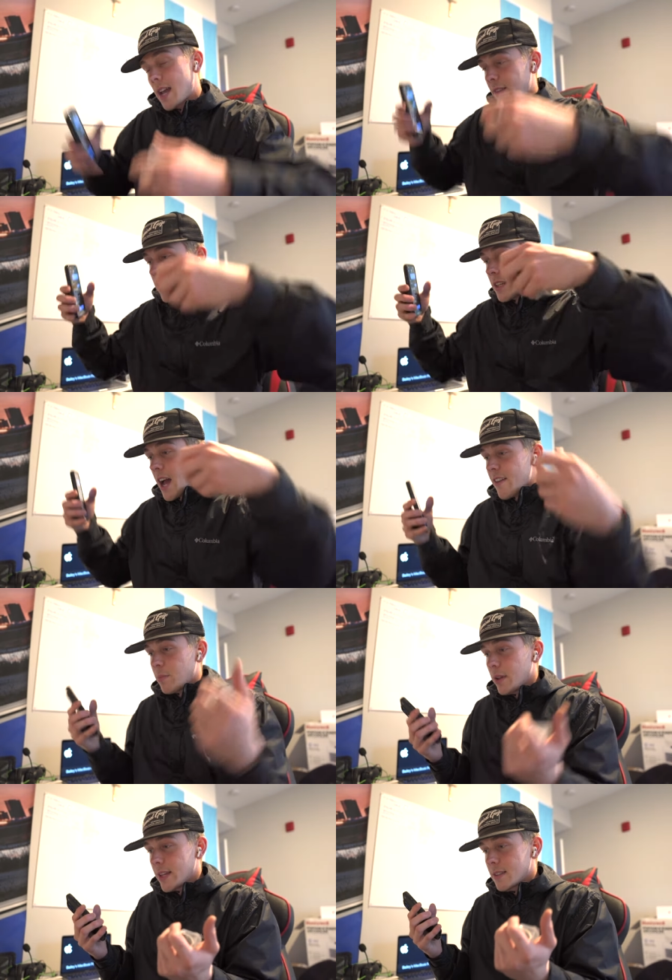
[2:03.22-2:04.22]
that have the dive
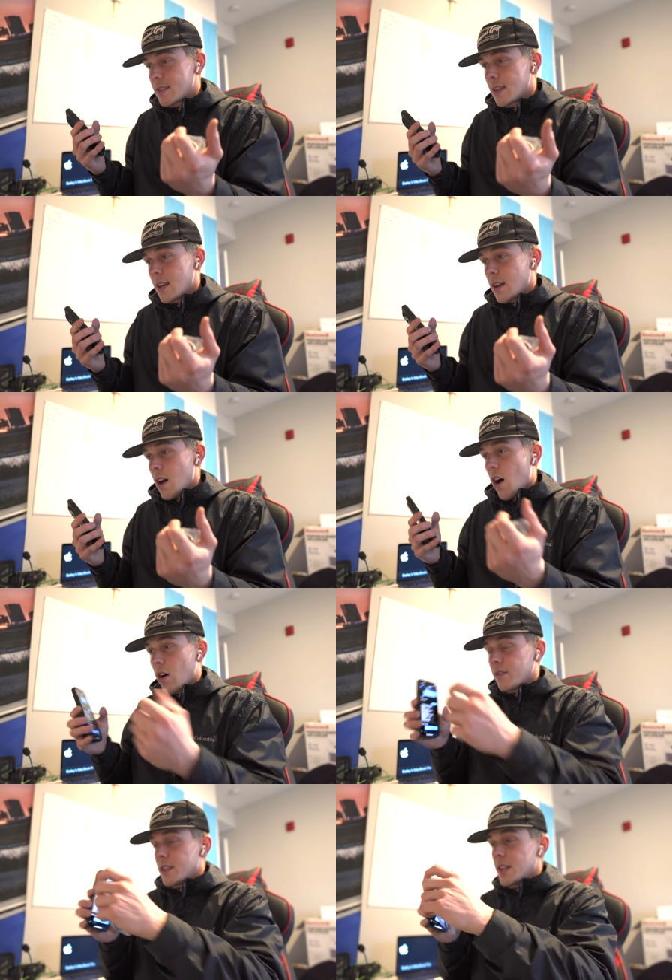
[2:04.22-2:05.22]
planes,
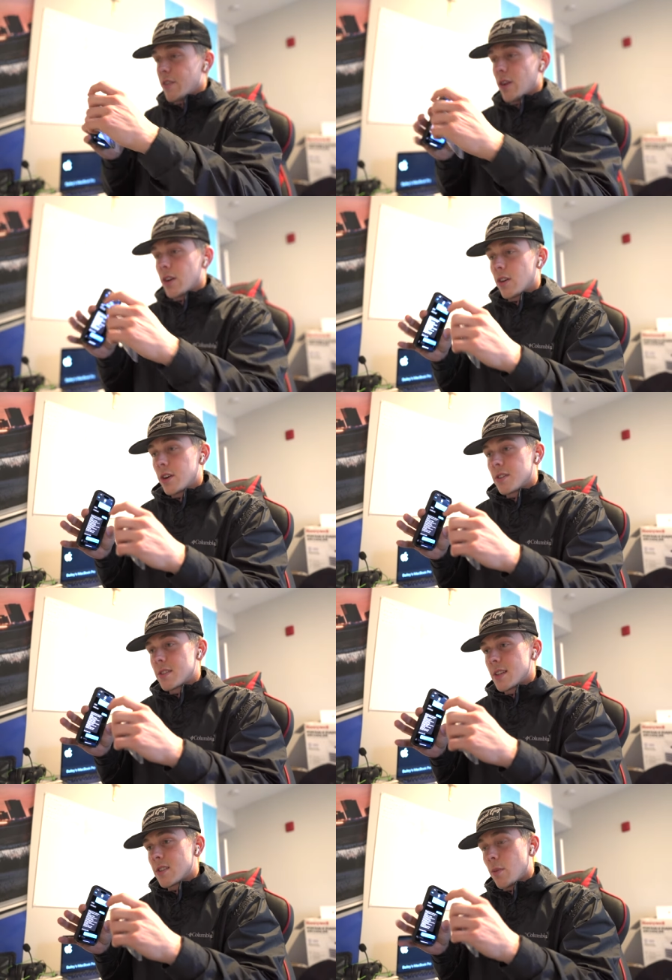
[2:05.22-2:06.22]
all of the different
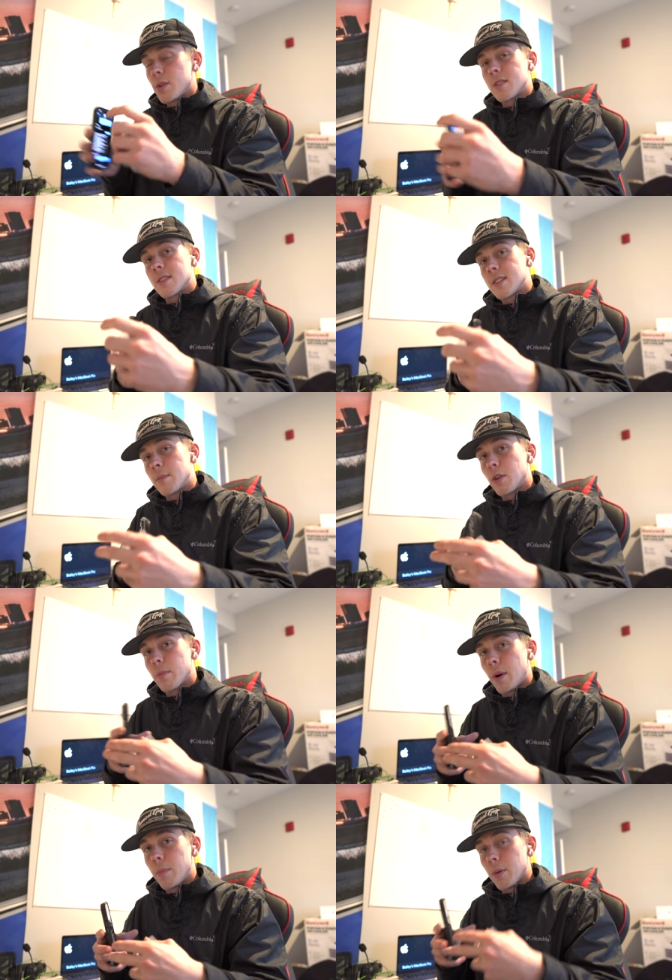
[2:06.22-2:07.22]
grills. It's almost a similar
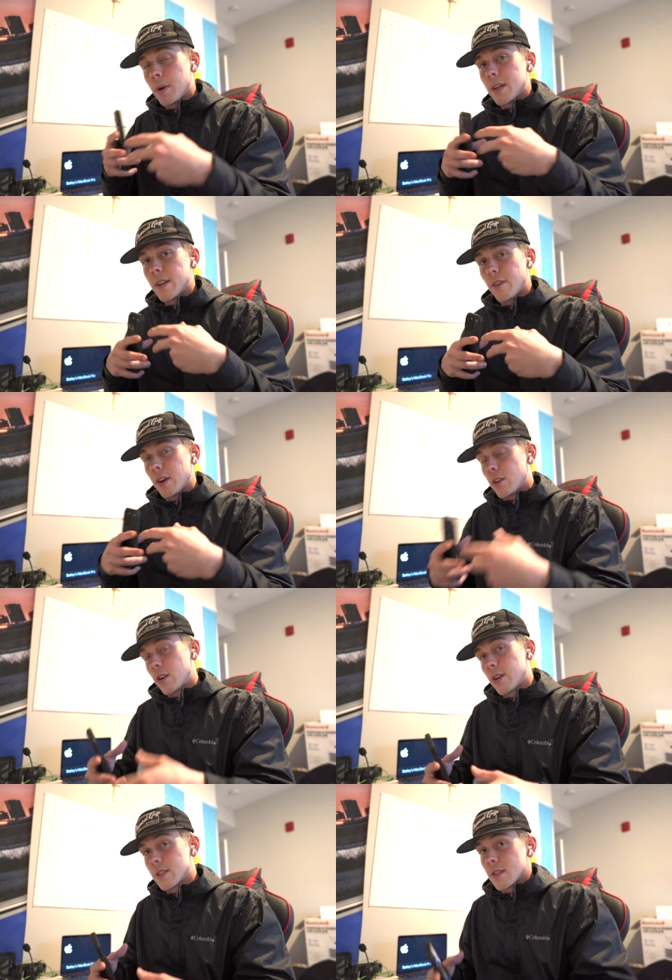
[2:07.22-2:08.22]
bumper, but different
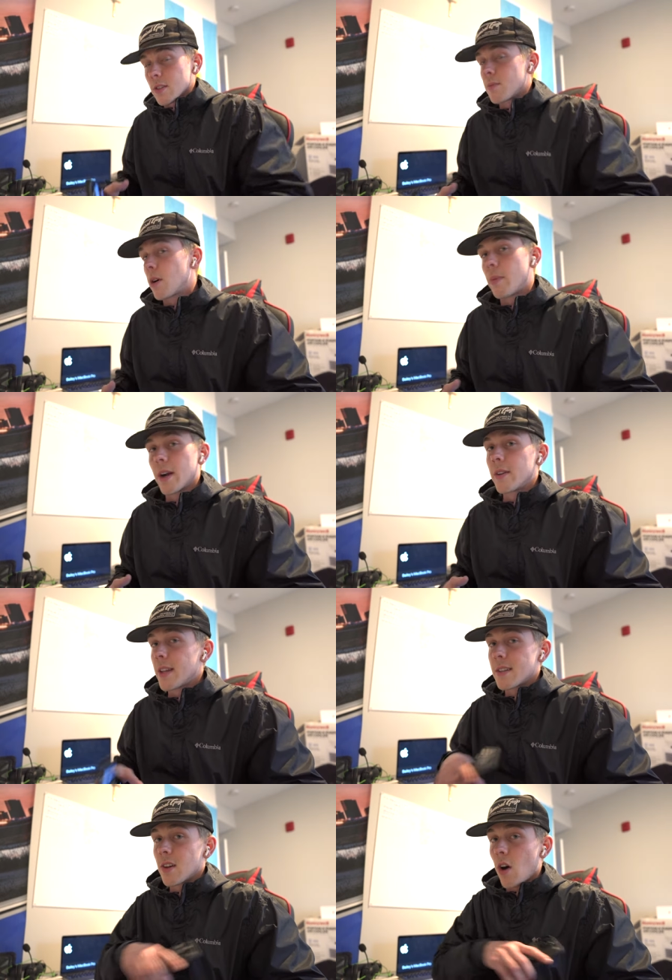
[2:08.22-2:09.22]
grill inserts, bro. Apparently
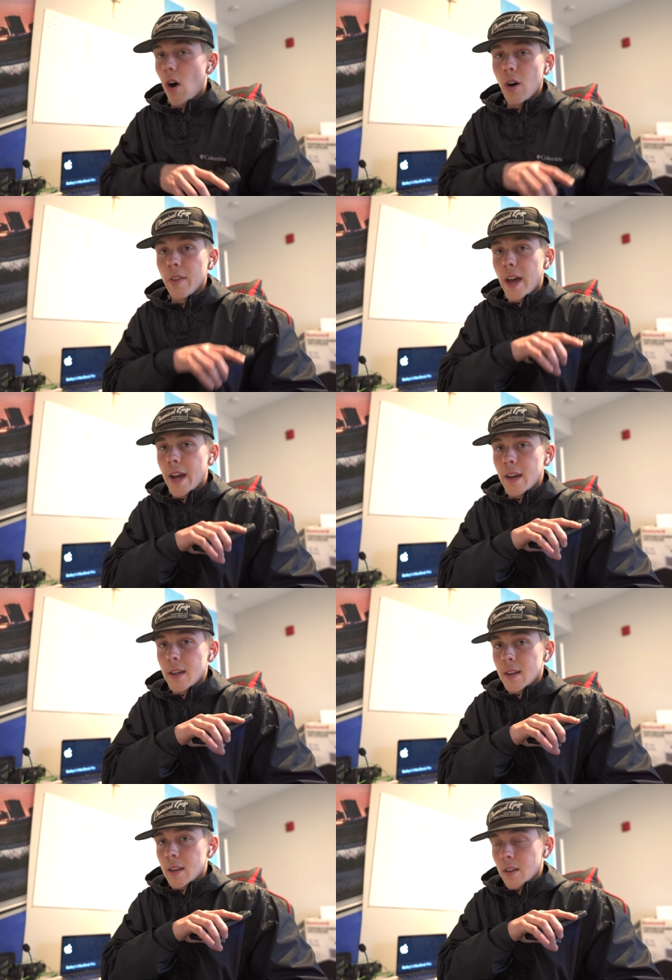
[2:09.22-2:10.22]
they sell all that,
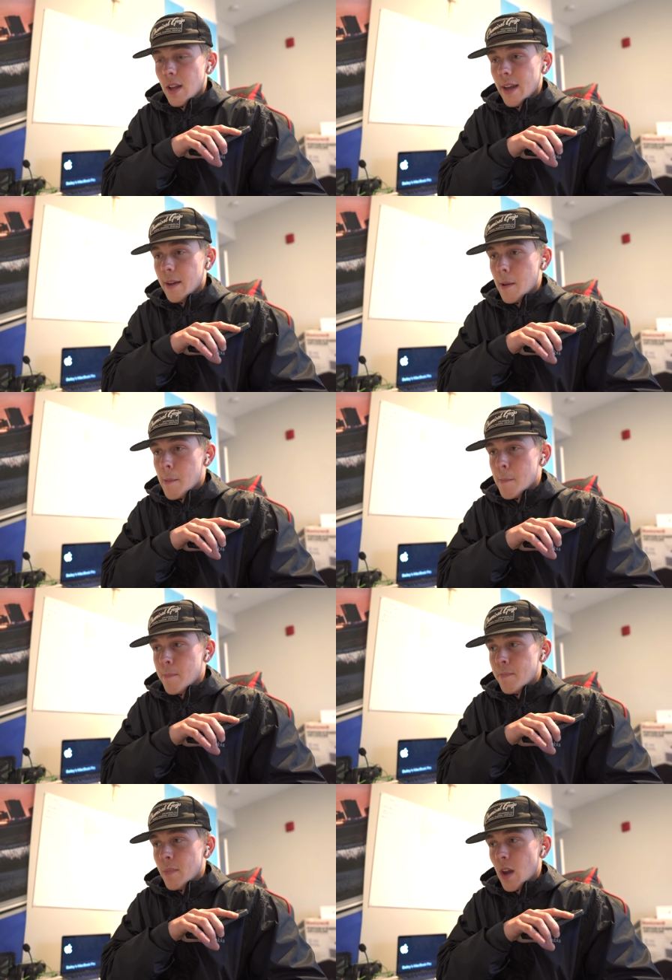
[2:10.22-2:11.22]
like,
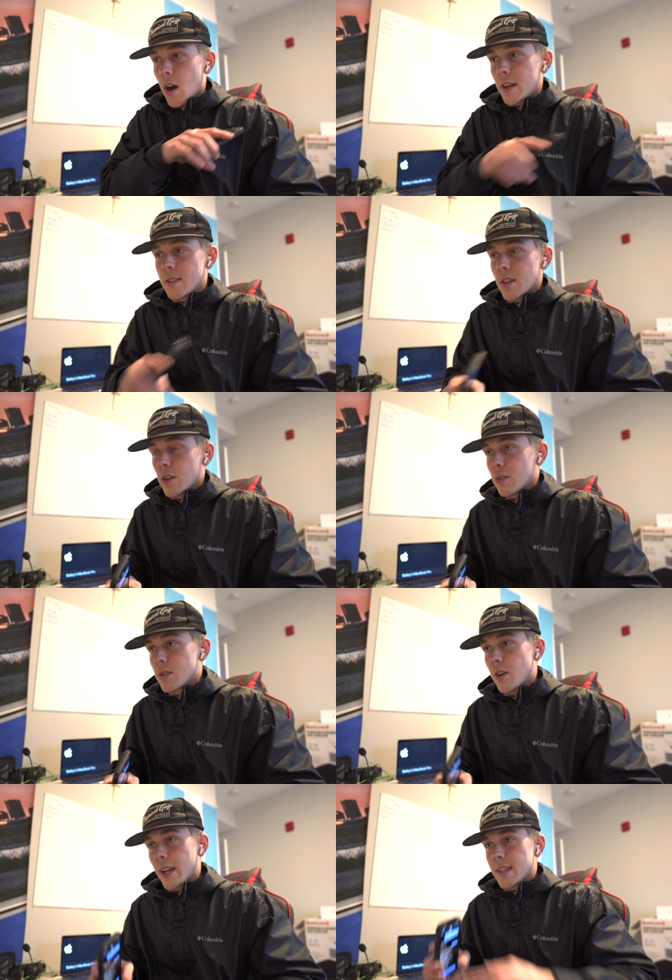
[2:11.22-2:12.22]
on its own.
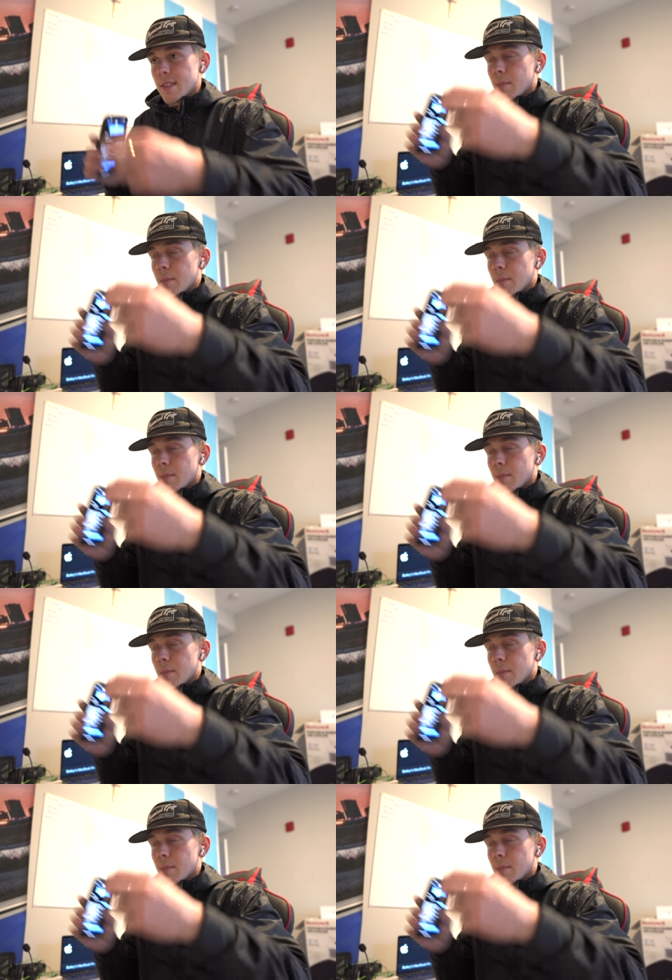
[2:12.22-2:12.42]
So I guess